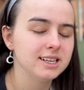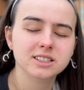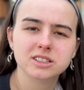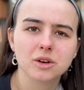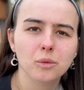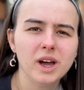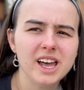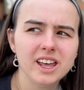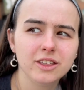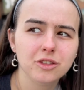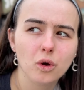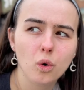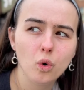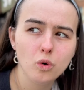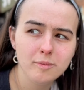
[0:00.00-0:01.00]
is
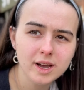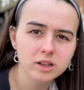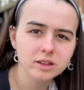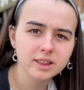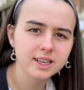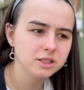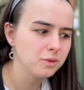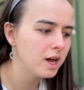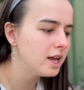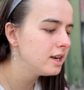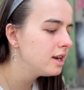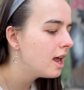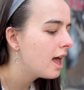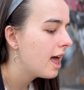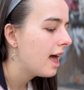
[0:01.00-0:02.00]
with oat milk, this
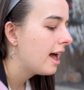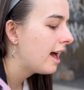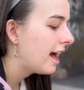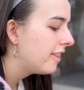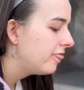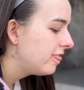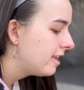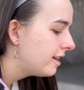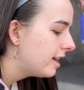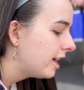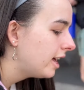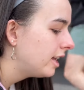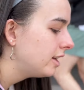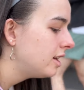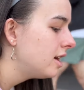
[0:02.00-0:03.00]
one, and
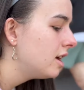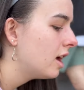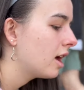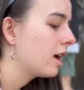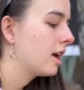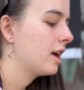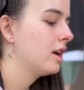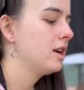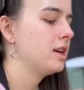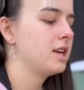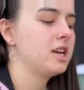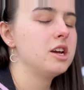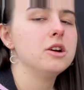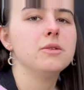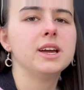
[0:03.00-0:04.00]
then
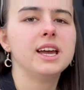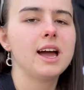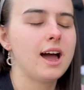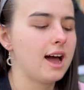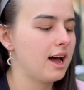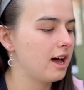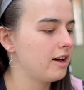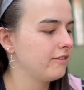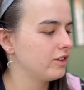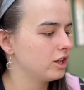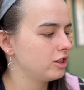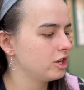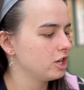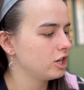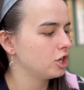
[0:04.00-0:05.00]
here we have
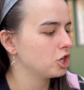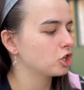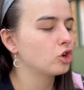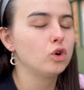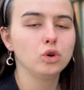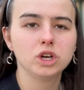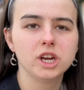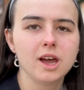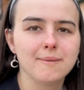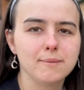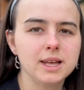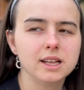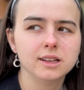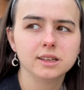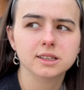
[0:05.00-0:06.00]
the coconut
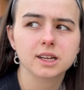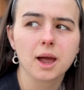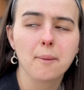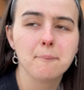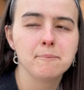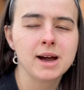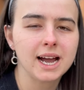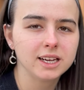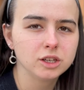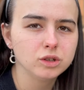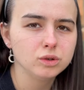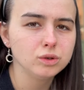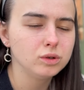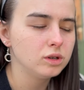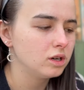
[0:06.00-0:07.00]
milk
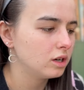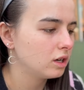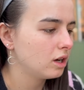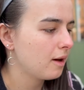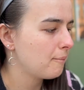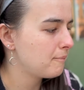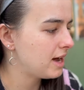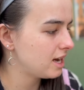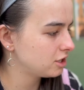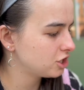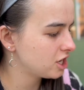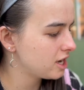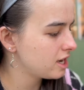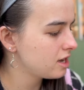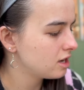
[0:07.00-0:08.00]
mango
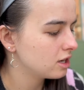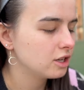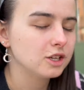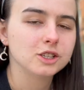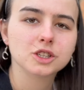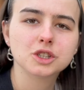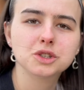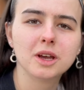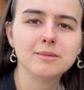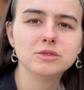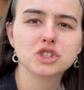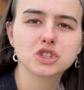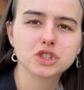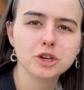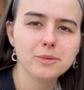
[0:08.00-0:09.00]
matcha. So
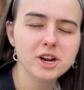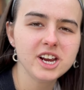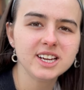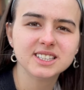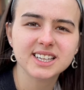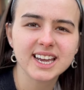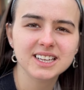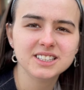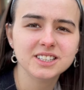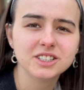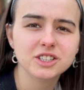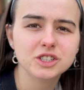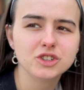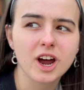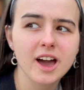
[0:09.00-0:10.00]
I'm super
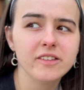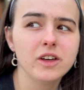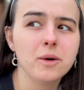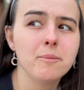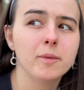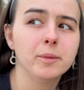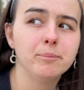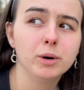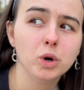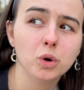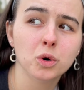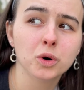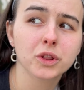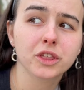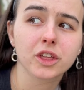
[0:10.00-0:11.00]
excited to try them
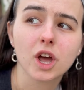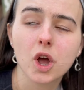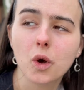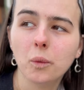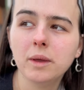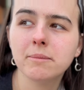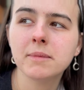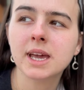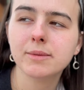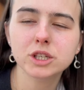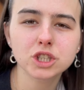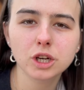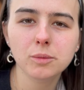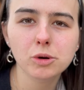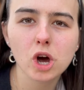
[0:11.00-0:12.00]
both. We maybe
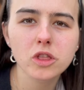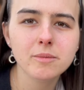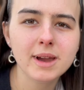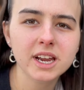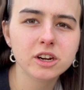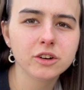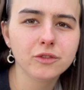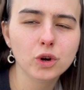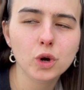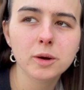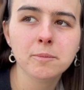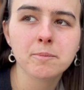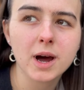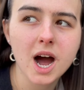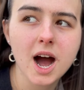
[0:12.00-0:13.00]
should have brought the
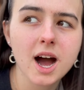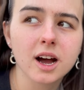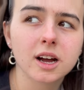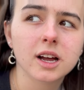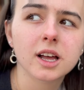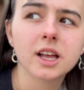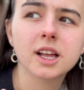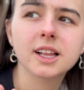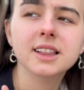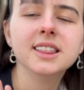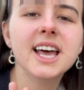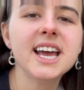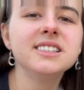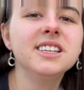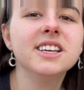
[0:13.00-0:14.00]
microphone, but
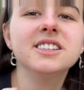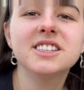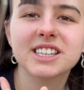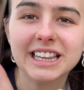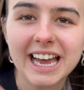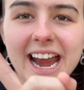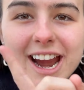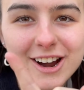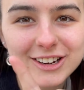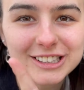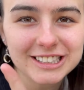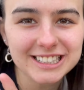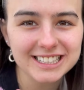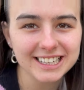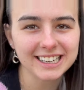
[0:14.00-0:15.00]
lessons
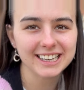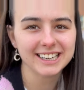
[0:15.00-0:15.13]
learned.